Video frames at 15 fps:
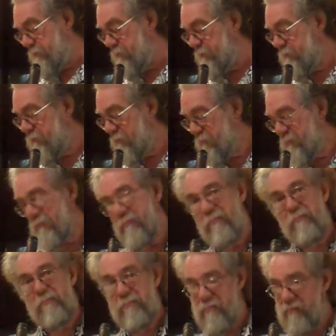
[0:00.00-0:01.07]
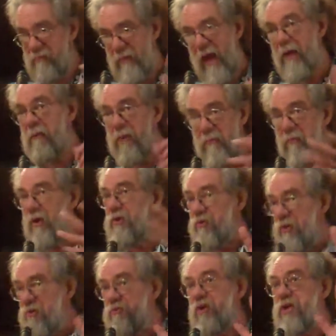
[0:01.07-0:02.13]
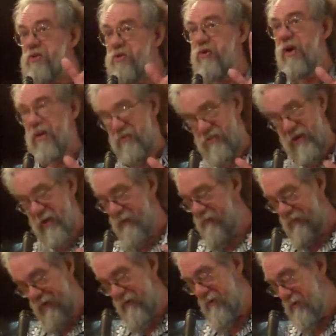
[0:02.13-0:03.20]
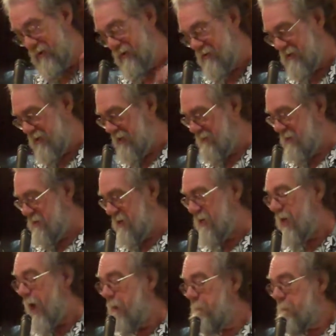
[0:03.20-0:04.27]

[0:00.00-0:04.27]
That one was interesting, so let me say that.